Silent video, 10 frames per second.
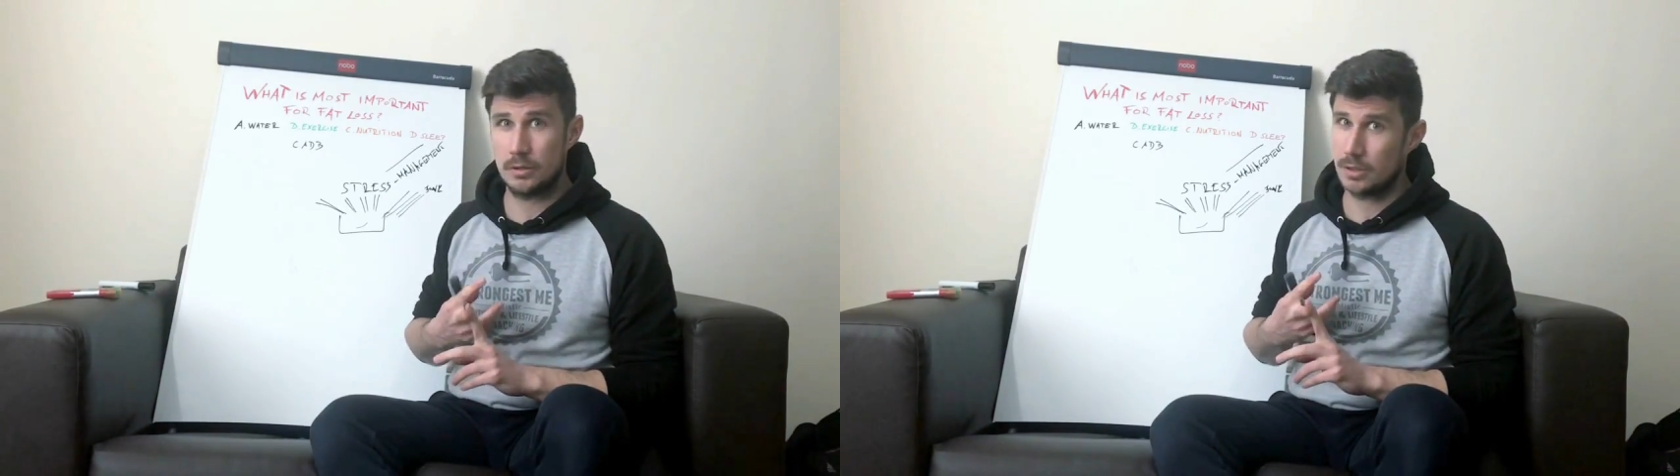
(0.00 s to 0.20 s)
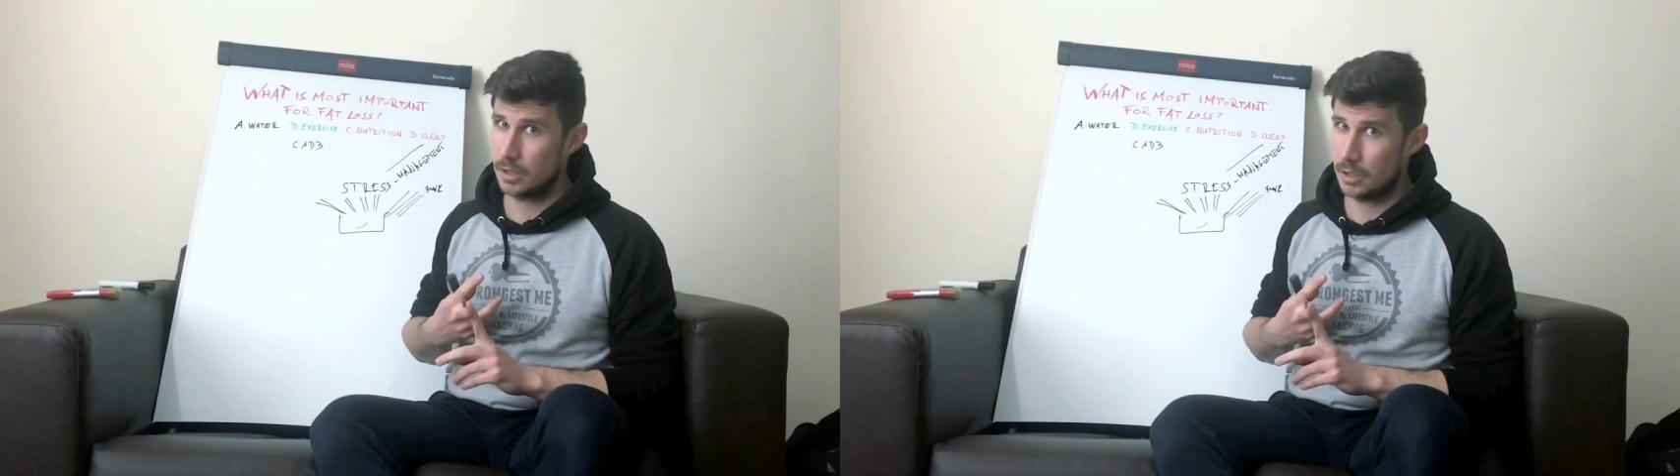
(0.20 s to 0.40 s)

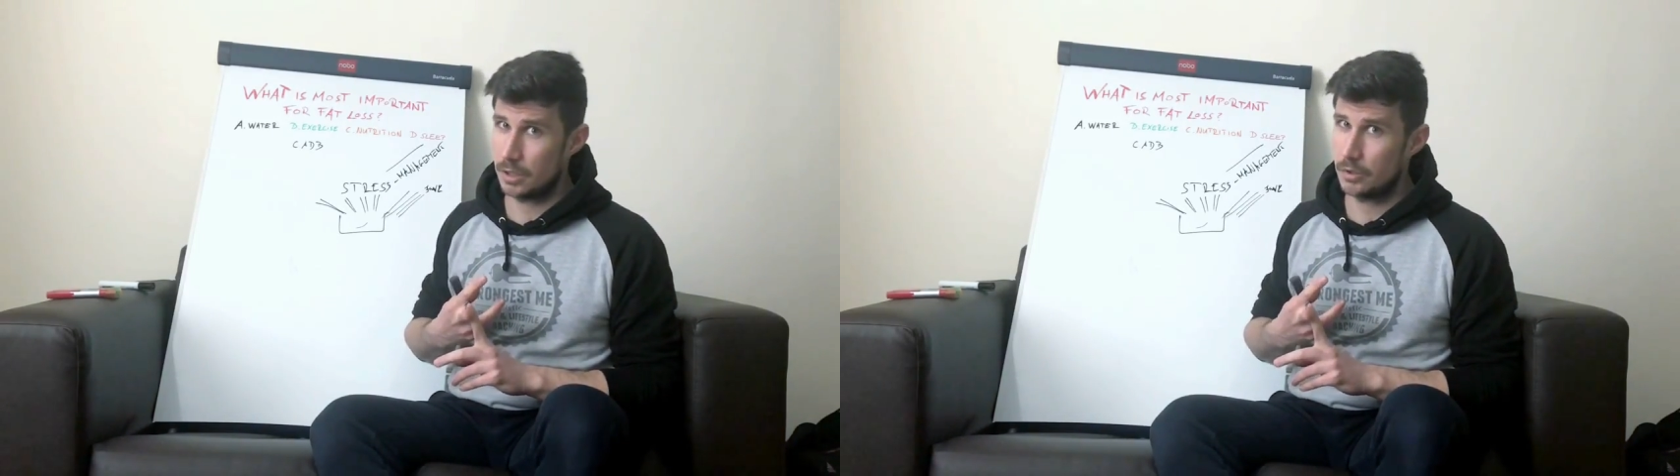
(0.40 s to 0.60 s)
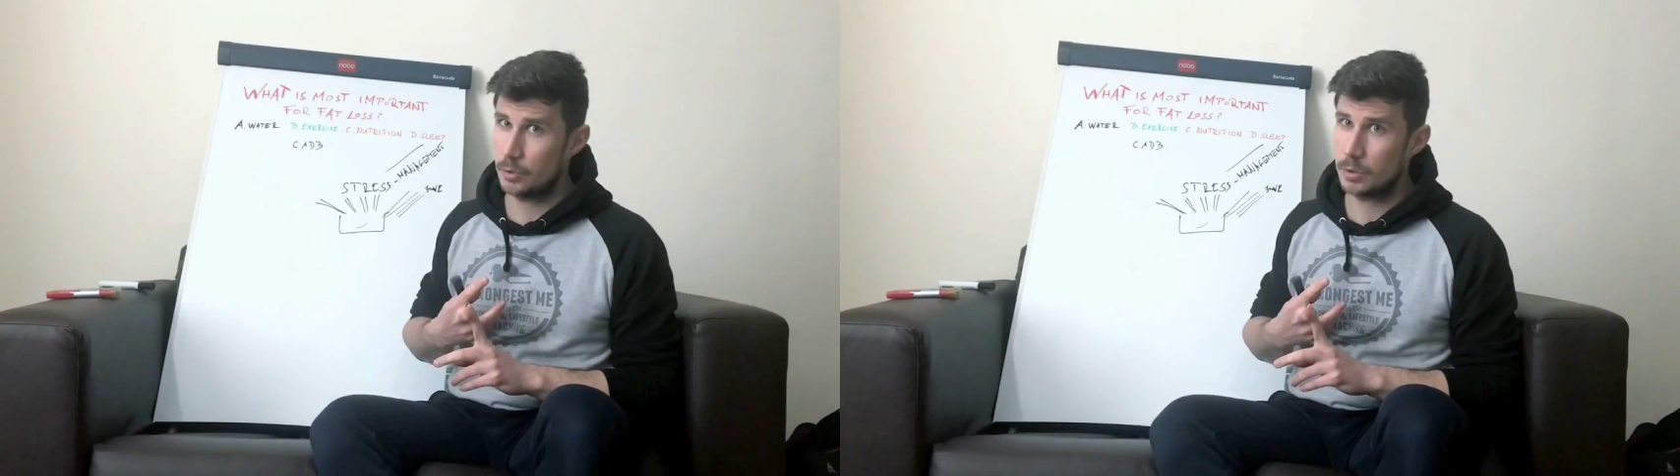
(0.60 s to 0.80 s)
you can get
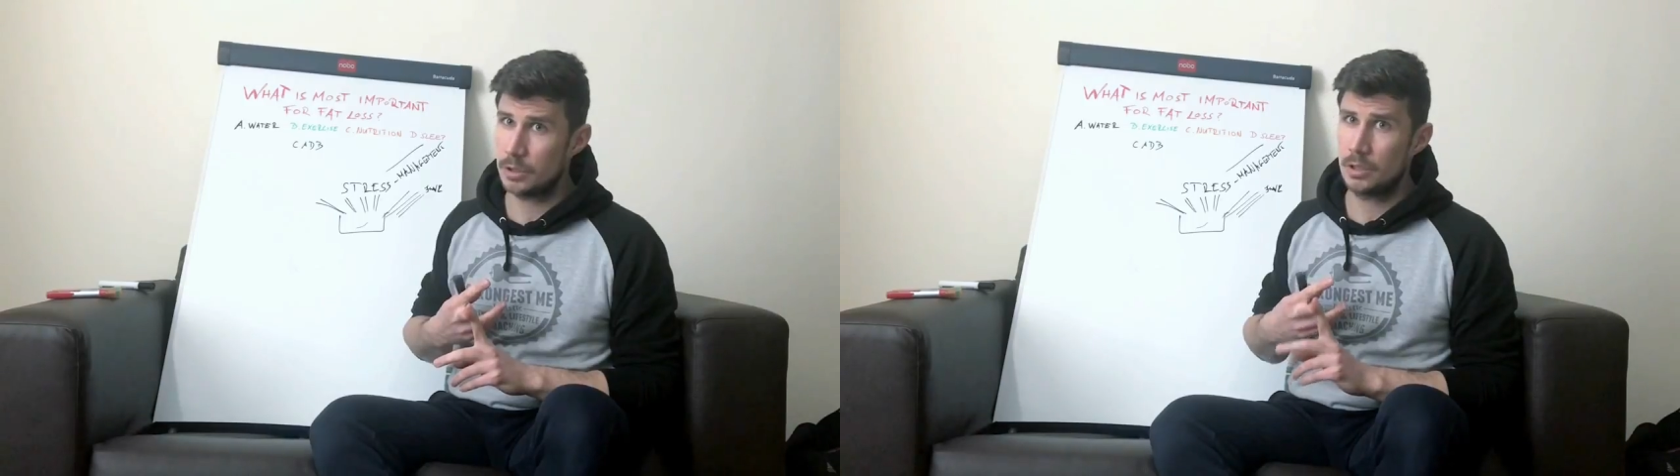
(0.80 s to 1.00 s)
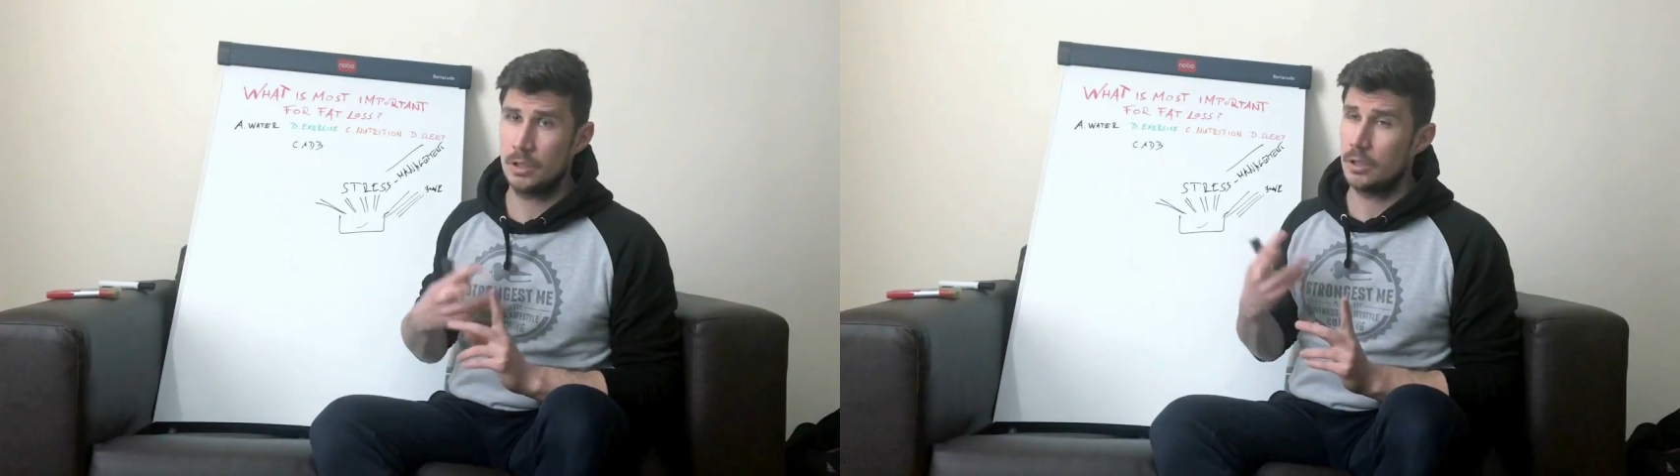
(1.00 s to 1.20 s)
out of
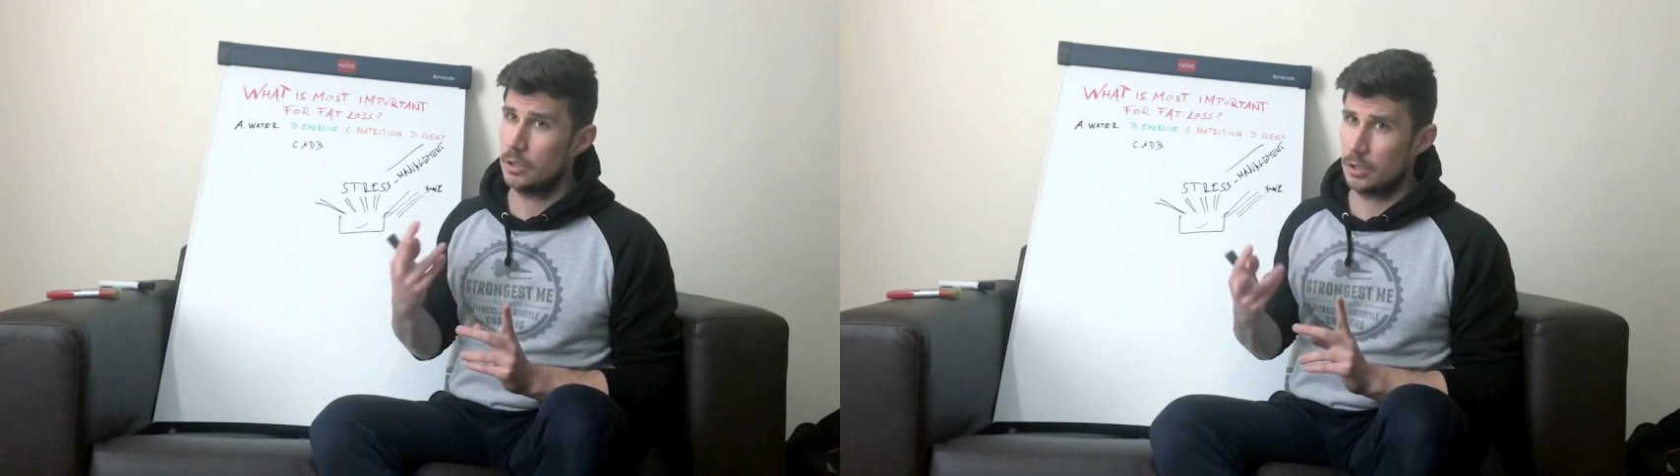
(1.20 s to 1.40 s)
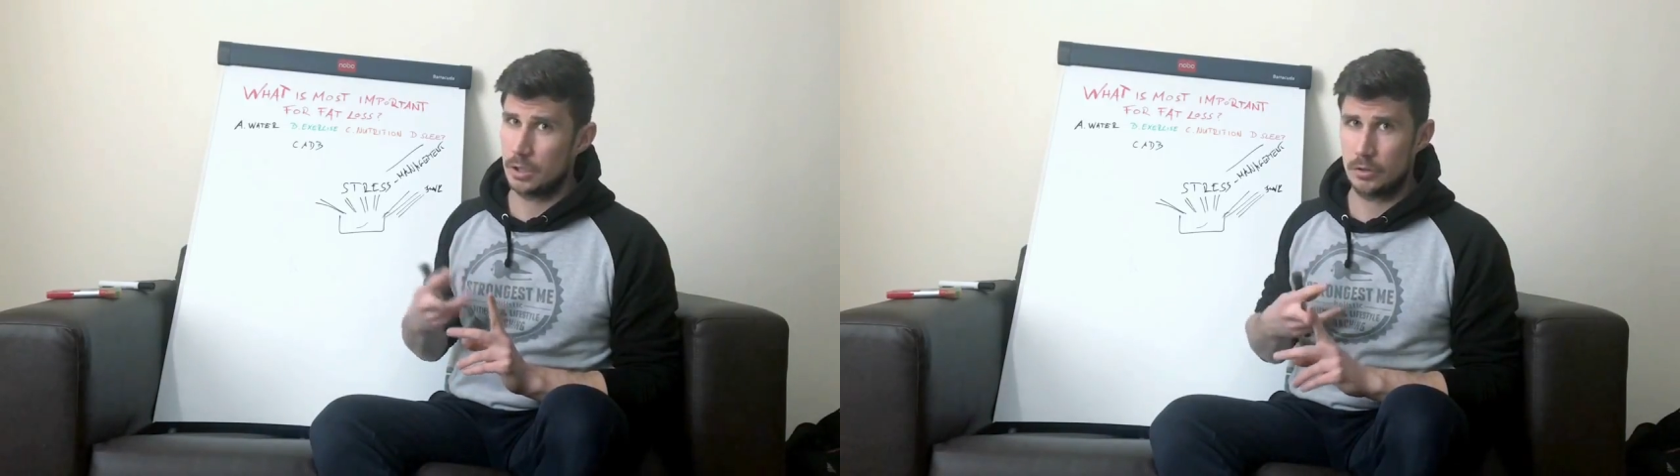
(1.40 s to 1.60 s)
it,
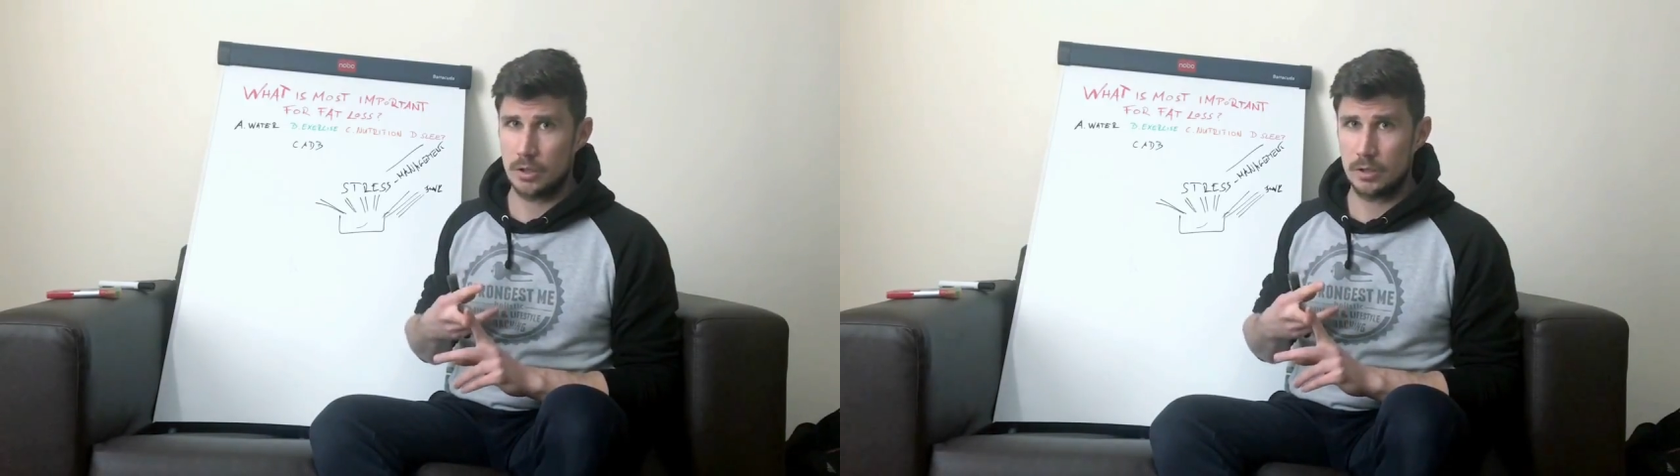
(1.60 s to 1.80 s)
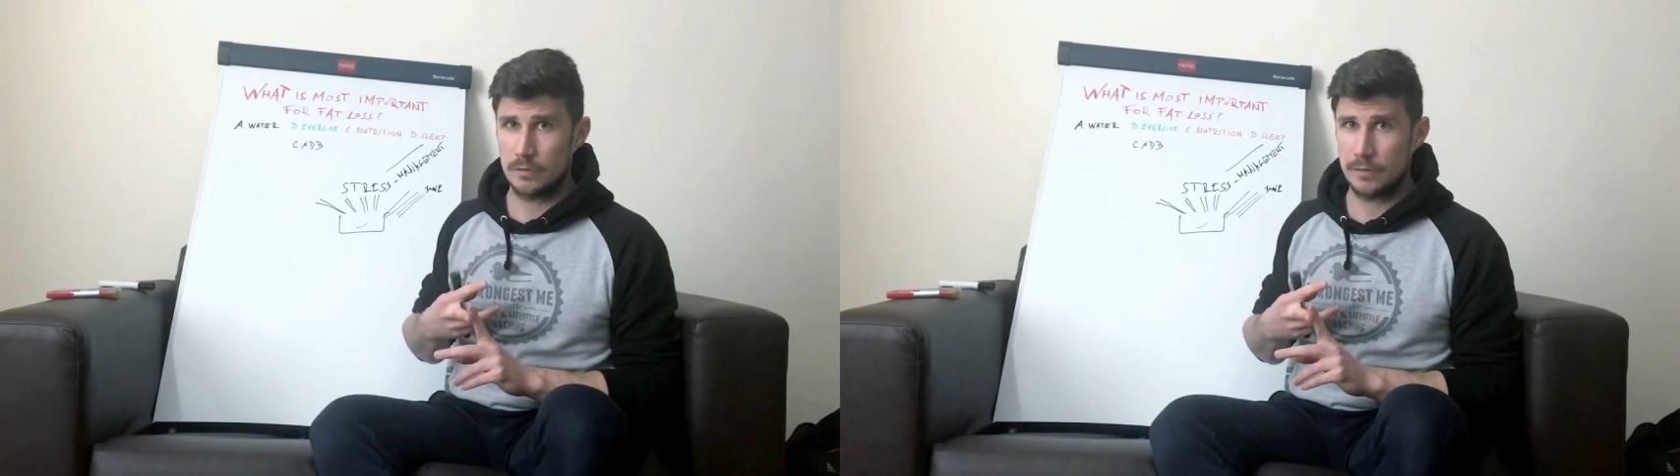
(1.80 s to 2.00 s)
you can
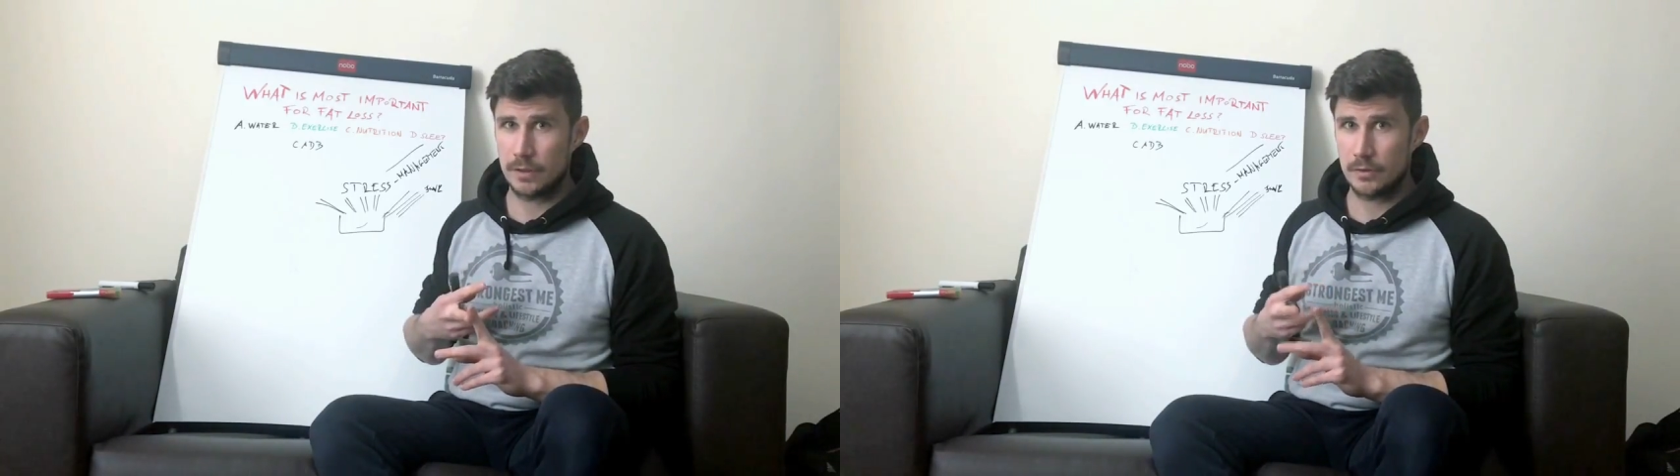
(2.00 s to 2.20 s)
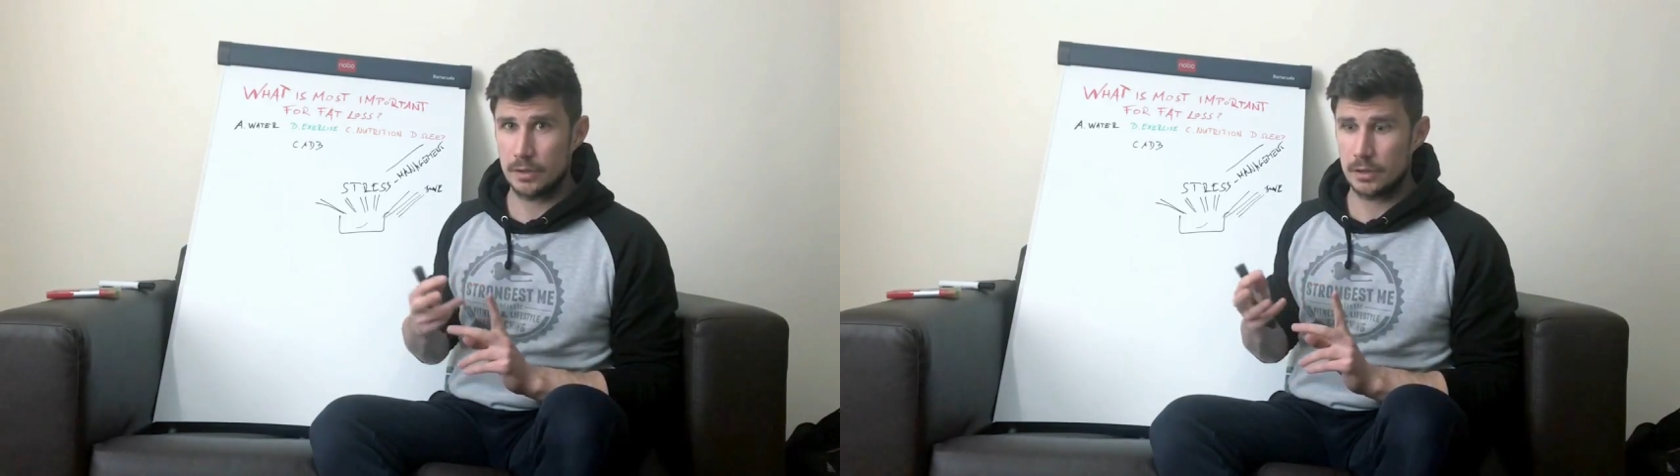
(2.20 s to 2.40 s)
try to
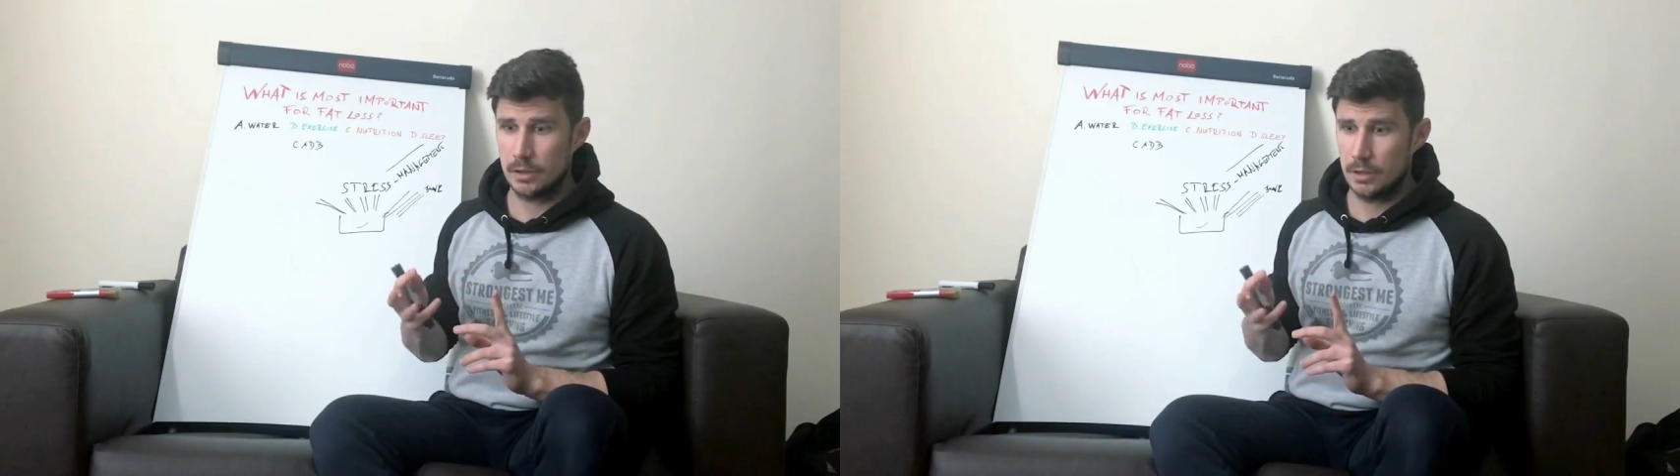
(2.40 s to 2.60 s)
fix it.